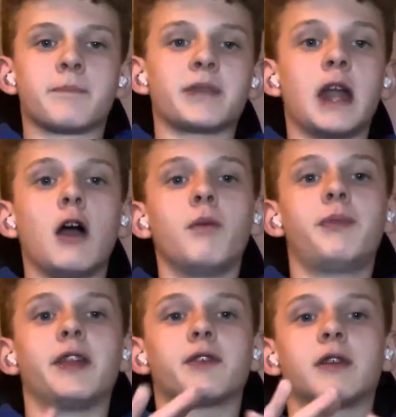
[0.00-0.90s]
I hope
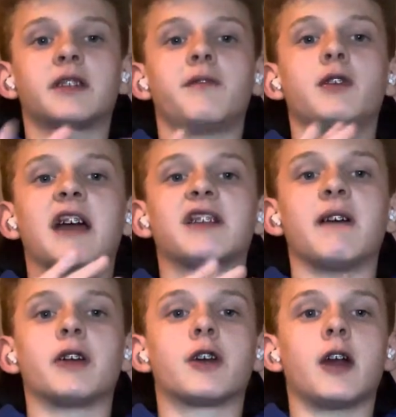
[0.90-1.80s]
that the rest of you guys
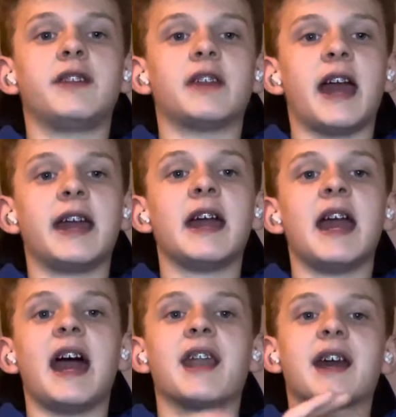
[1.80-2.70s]
have a great day,
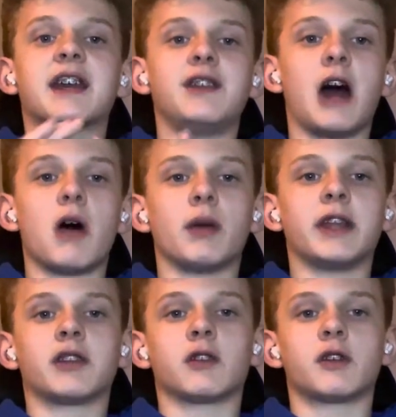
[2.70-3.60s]
and I cannot
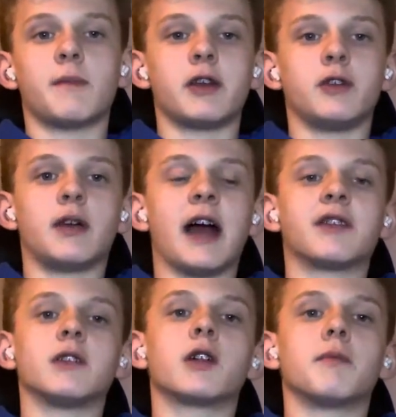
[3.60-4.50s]
wait to learn about you guys
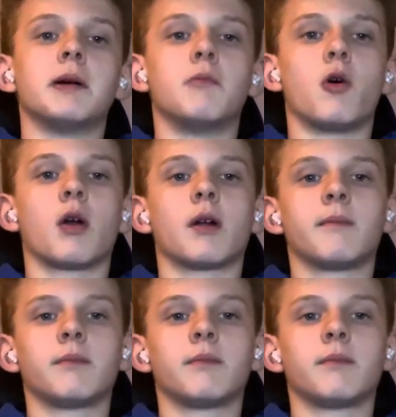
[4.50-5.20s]
a little bit more.